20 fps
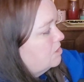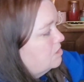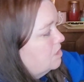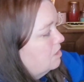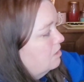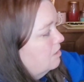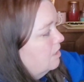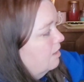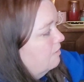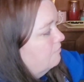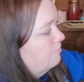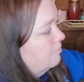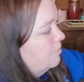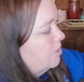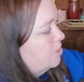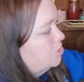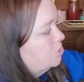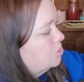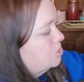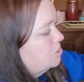daily
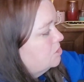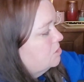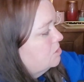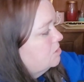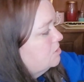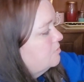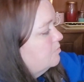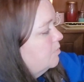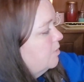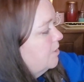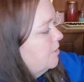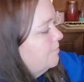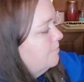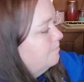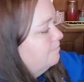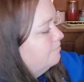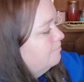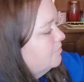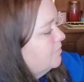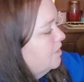affirmations, but
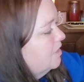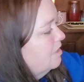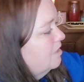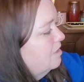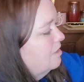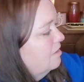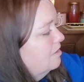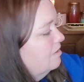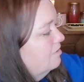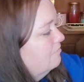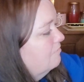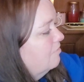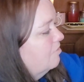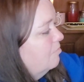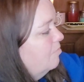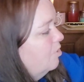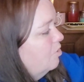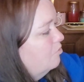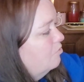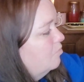for the
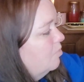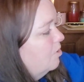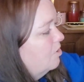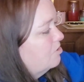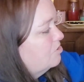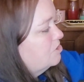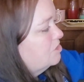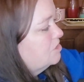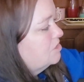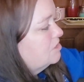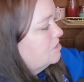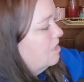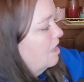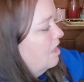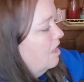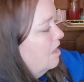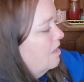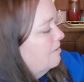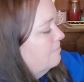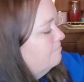most part, just
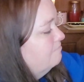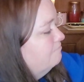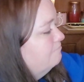not